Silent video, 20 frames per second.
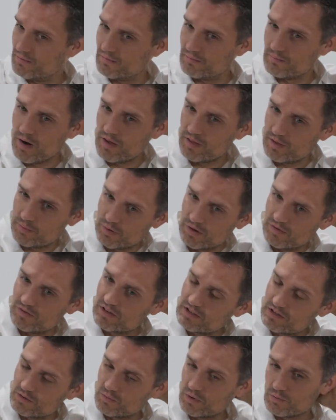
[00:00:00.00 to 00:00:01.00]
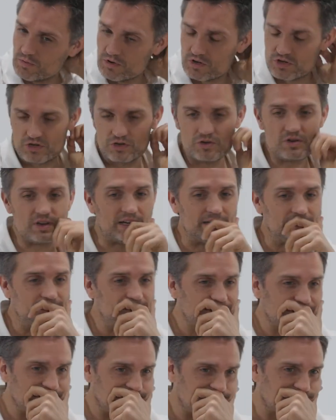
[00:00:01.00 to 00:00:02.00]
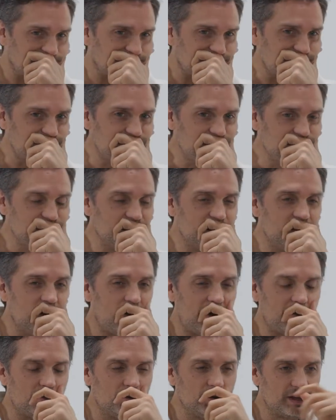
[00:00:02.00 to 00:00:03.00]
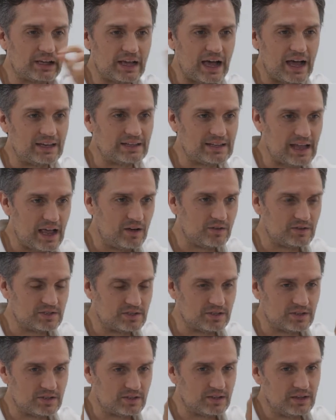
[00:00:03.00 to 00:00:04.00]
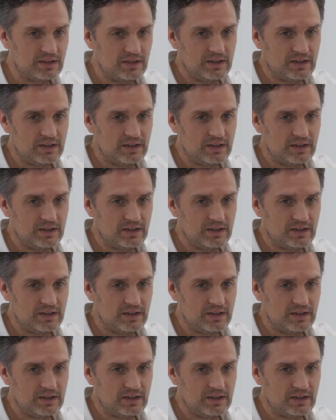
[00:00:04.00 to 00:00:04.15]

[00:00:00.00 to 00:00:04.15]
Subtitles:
month previous to when we were shooting, you know, I really got down to,